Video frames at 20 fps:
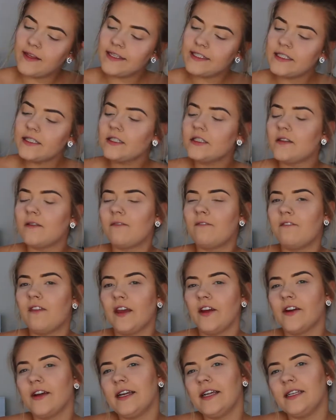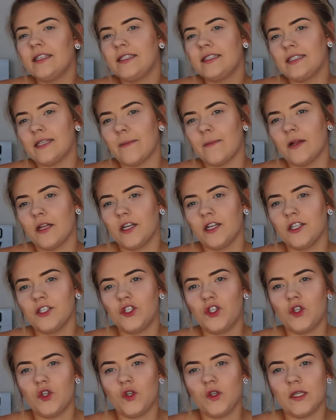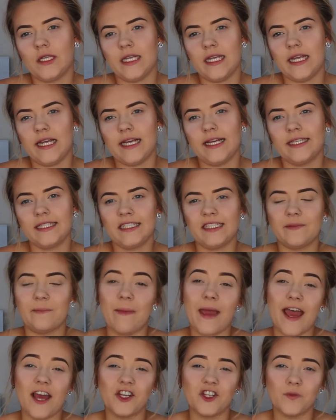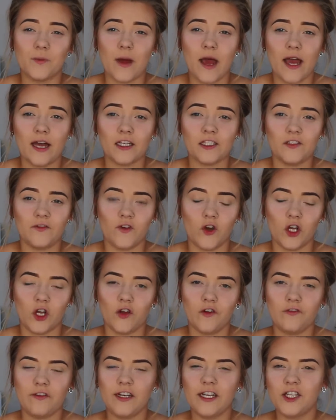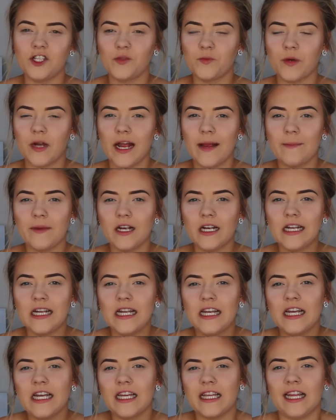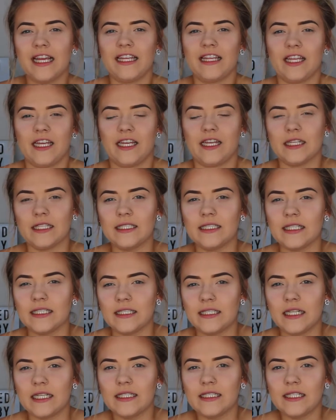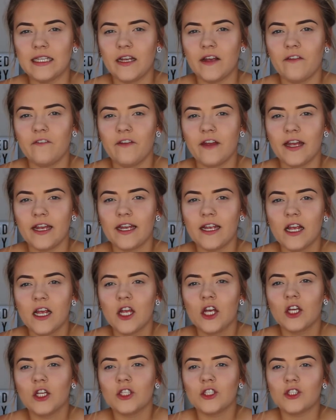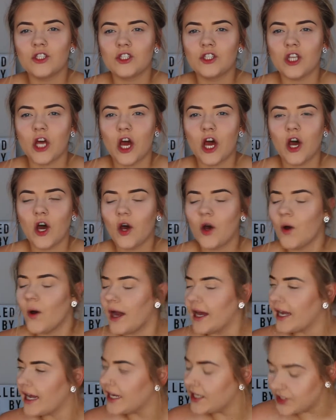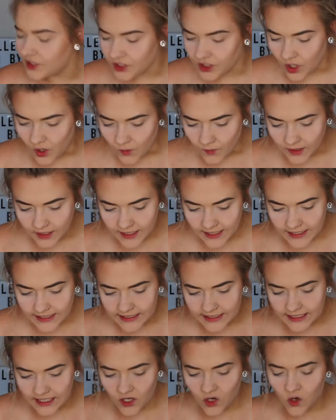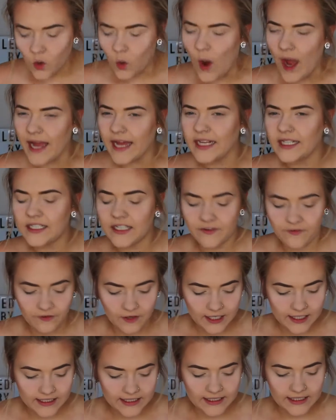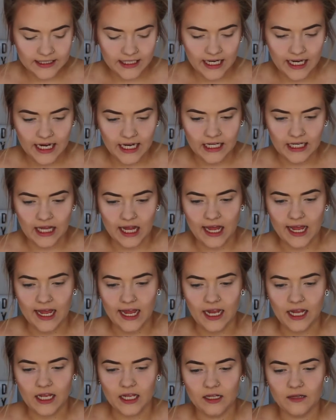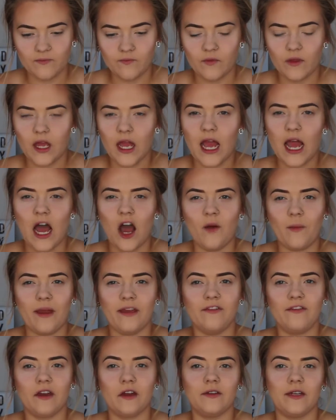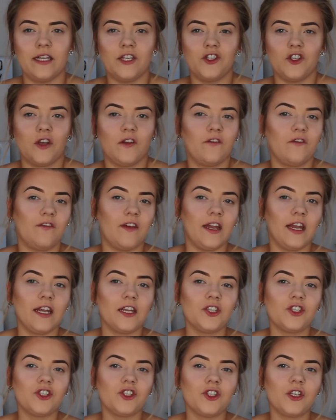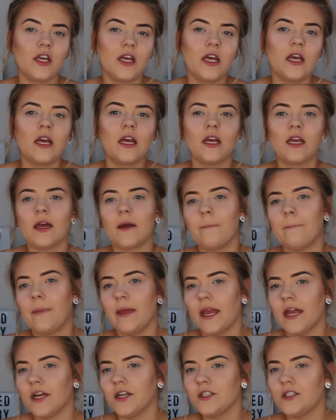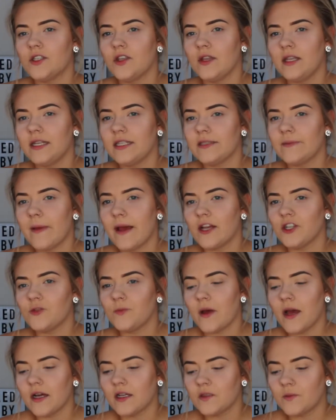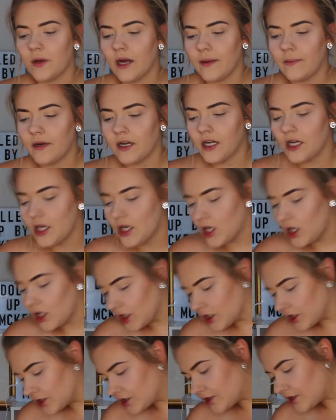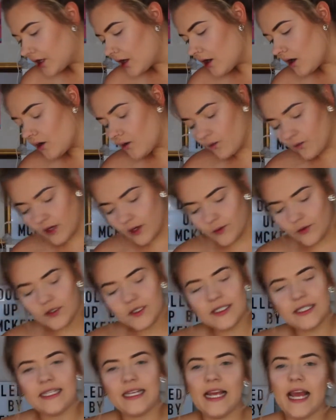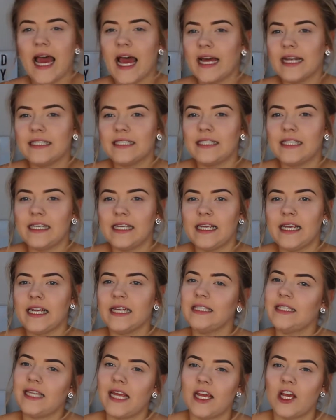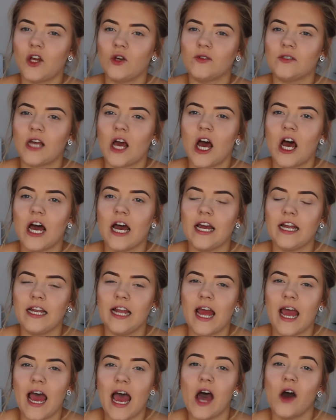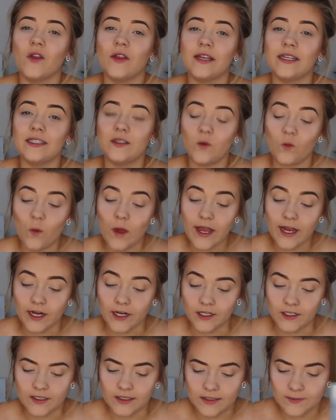This is very similar to the Smashbox Photo Finish Primer, like the consistency of it. So, and I don't really see quite a difference in like how my foundation finish compared to the Smashbox Primer. So we will see as the day goes on how this wears.